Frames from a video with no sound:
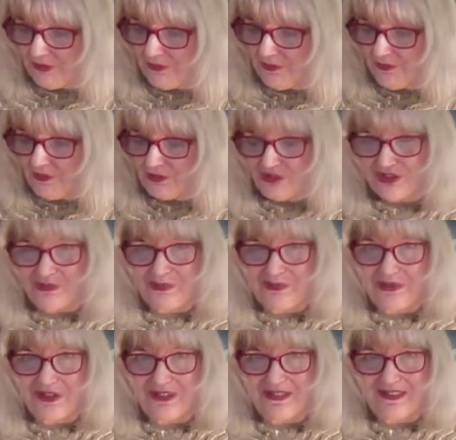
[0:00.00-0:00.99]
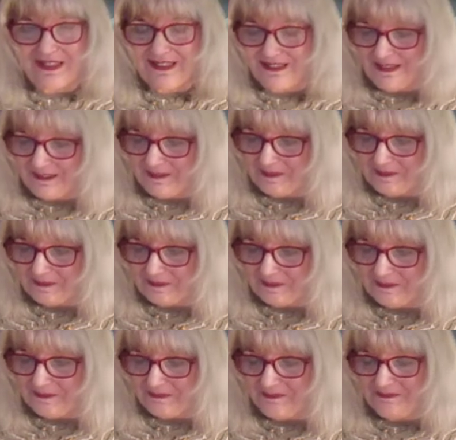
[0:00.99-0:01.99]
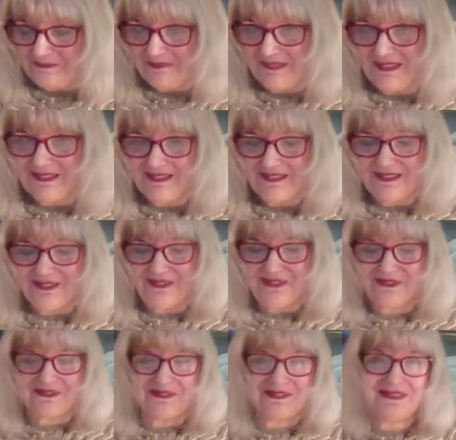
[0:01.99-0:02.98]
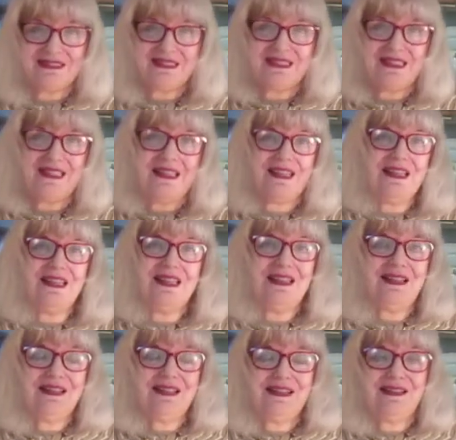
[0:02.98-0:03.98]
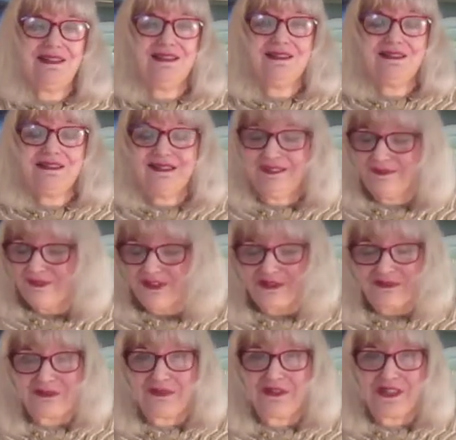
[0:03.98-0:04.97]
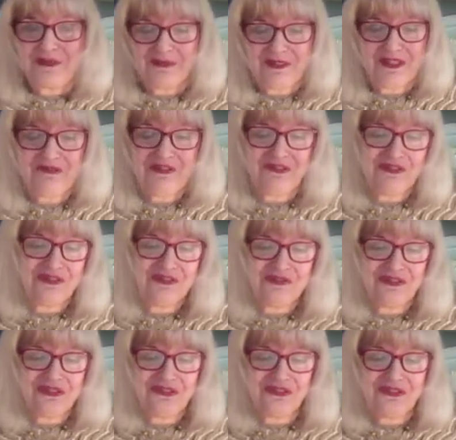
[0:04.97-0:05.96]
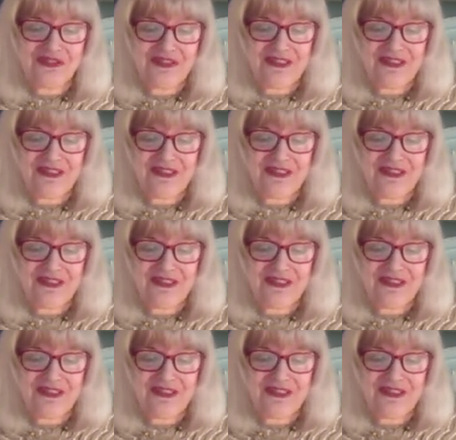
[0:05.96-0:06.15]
for the surprise ending. So, I'm rather pleased with that review for sure,